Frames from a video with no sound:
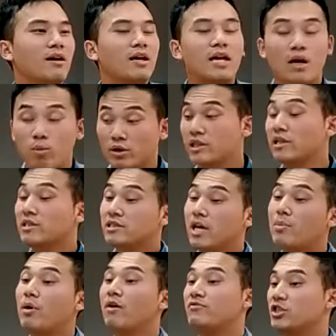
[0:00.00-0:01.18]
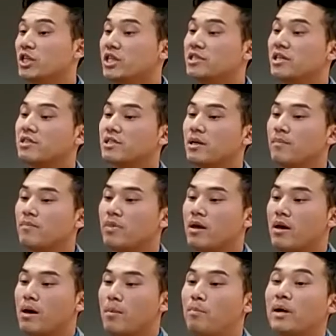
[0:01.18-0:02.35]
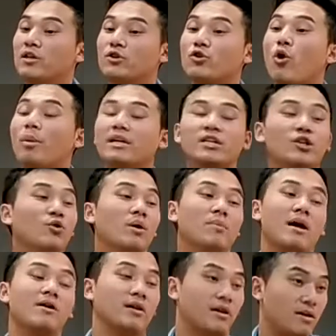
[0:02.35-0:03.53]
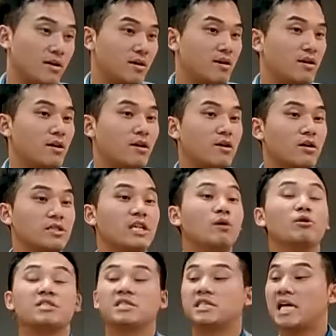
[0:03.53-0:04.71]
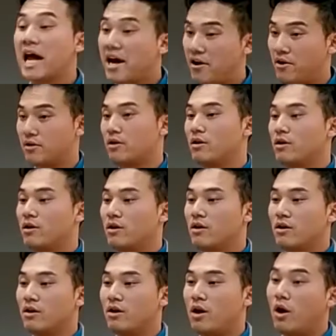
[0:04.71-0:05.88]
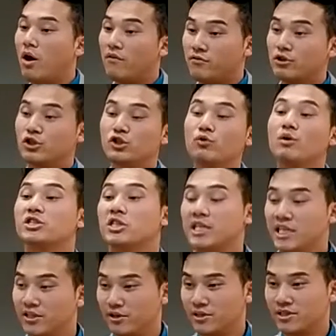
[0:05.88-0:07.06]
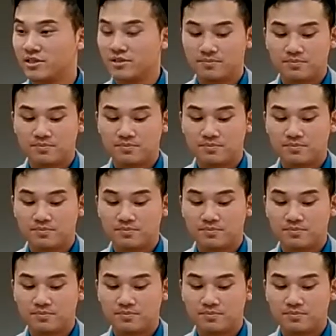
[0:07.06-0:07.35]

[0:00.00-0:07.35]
he was a disciple of Jesus, but nobody knew about it because he was scared of the Jewish leaders.